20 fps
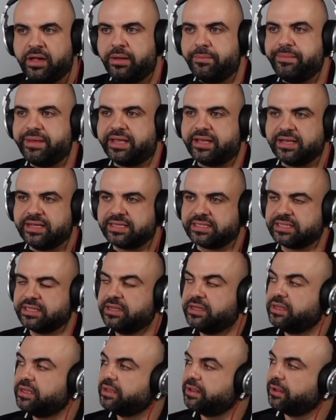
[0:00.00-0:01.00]
because
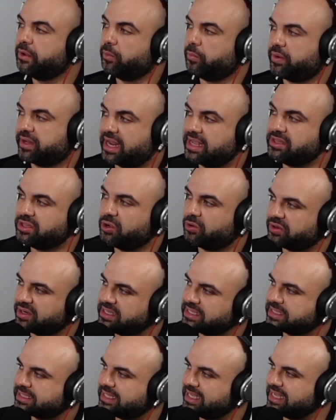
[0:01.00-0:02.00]
what I
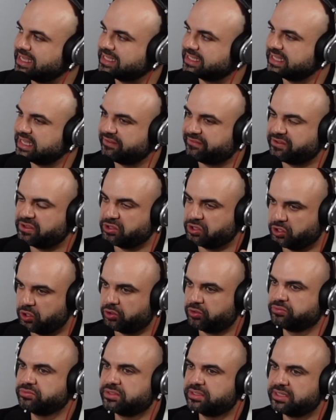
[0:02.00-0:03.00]
noticed is if you
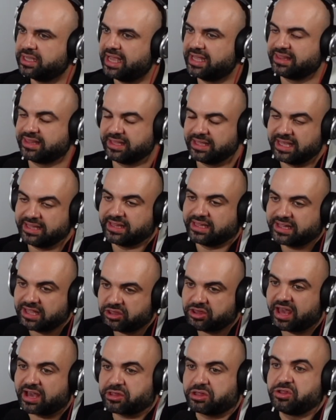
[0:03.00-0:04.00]
don't, and the
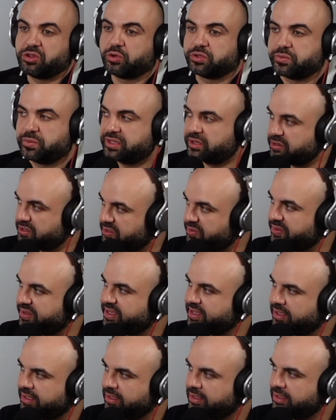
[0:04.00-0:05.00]
DJ actually knows what they're
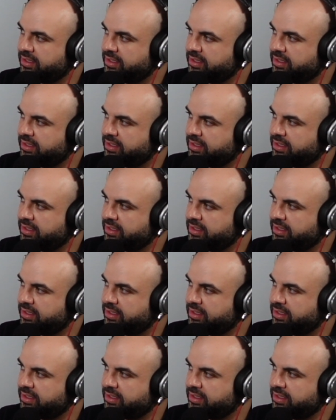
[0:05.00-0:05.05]
doing,